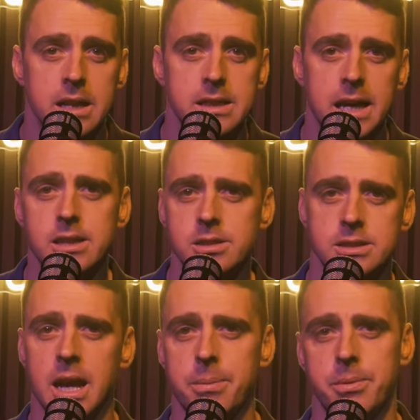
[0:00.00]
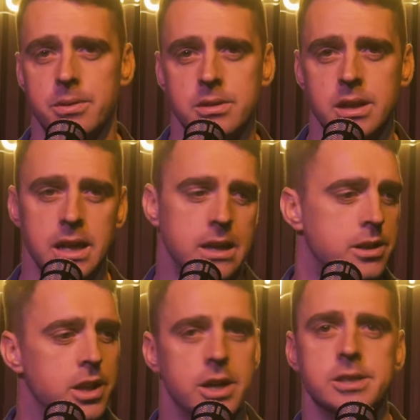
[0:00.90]
that doesn't happen in
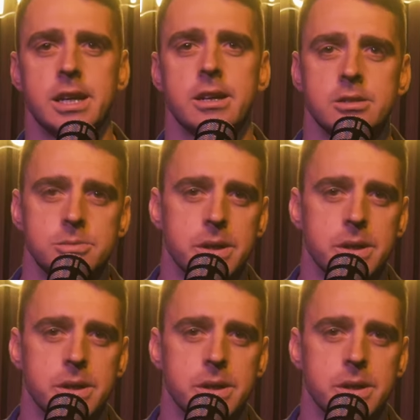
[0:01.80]
30 seconds